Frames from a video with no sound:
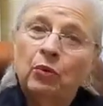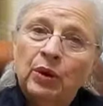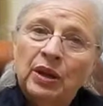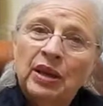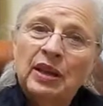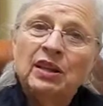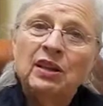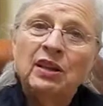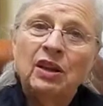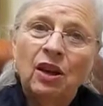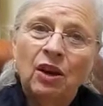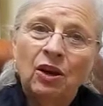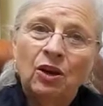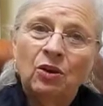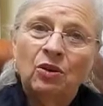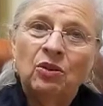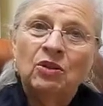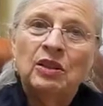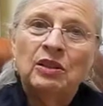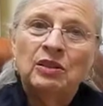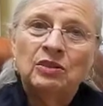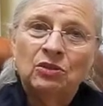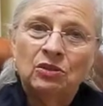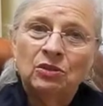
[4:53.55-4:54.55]
we know
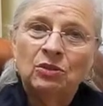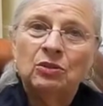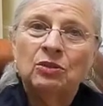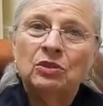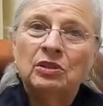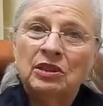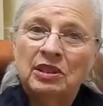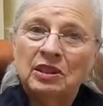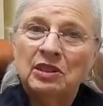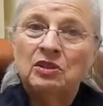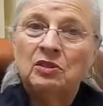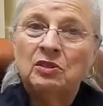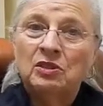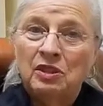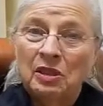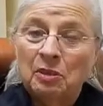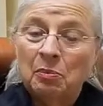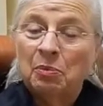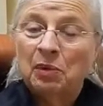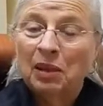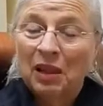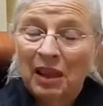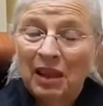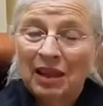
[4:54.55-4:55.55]
that school is the
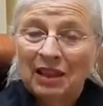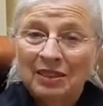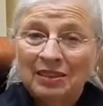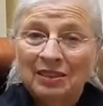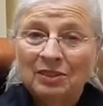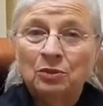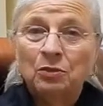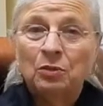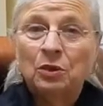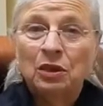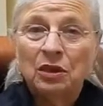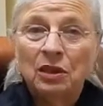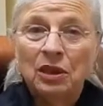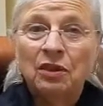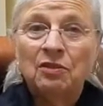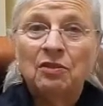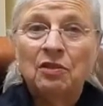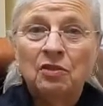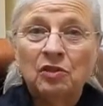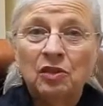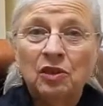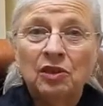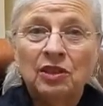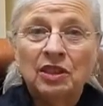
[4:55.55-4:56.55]
place where love
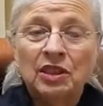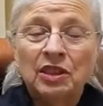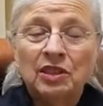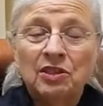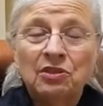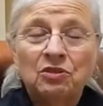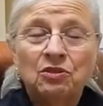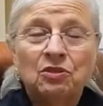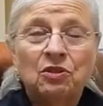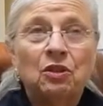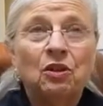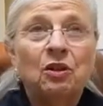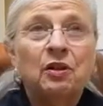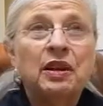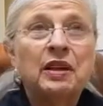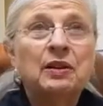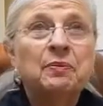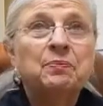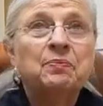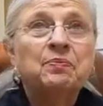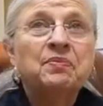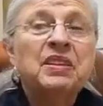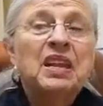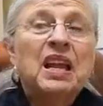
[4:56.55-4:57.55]
of learning is
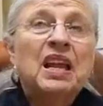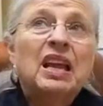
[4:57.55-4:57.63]
growing.